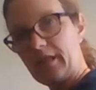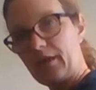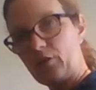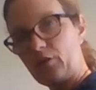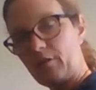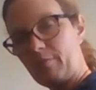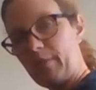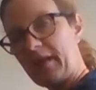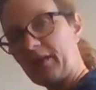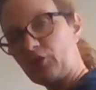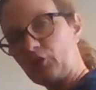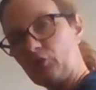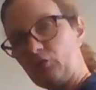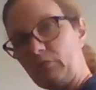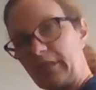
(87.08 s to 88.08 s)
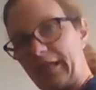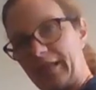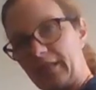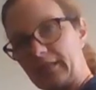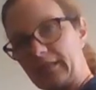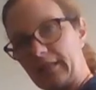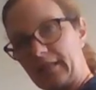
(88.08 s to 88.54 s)
and you're going to make 2
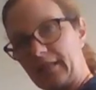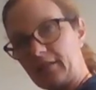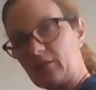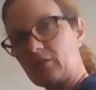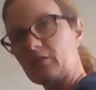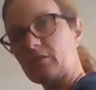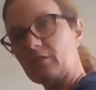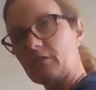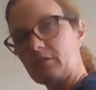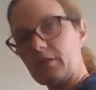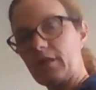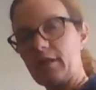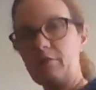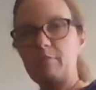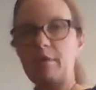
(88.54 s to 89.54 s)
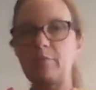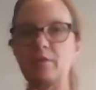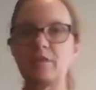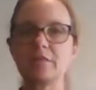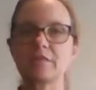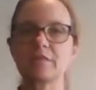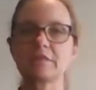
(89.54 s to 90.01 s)
like signs. Okay, remember
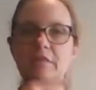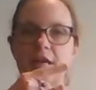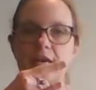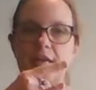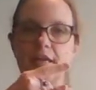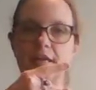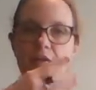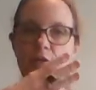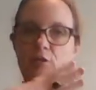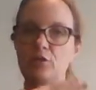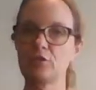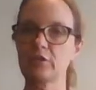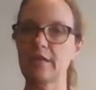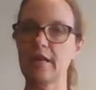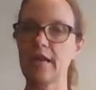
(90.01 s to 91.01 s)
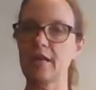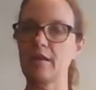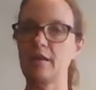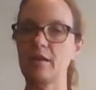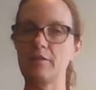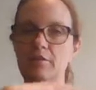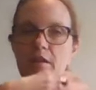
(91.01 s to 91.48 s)
this is like, and you're just going to add
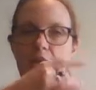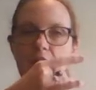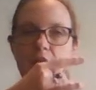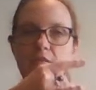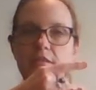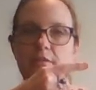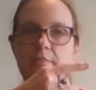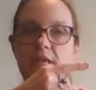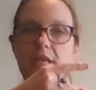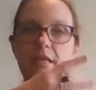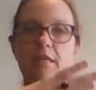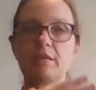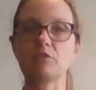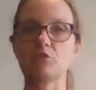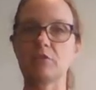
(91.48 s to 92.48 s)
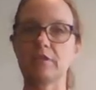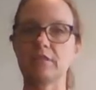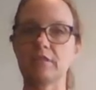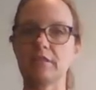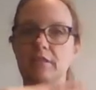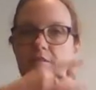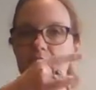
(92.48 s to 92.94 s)
another hand to make it
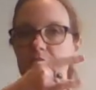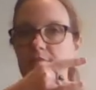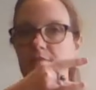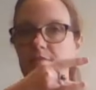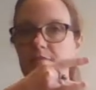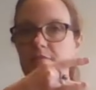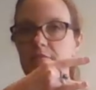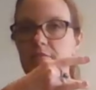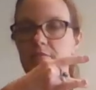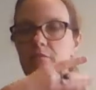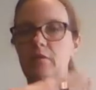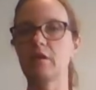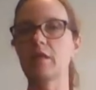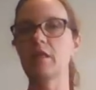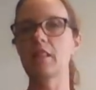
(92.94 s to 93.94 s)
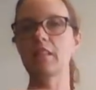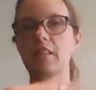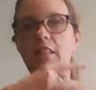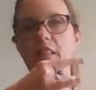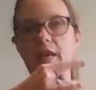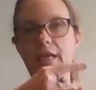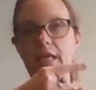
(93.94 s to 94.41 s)
interesting.
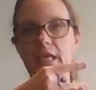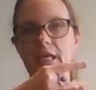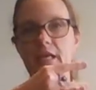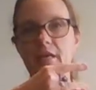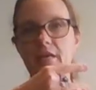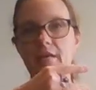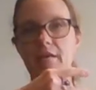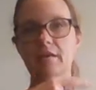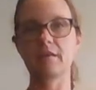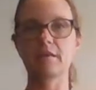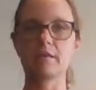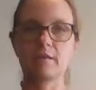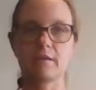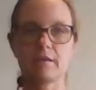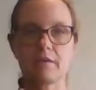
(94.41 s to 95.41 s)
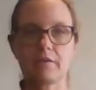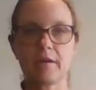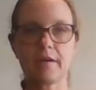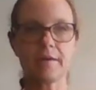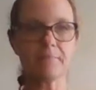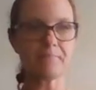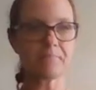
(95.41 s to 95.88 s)
Like. All
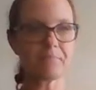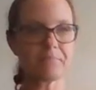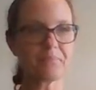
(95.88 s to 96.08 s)
right.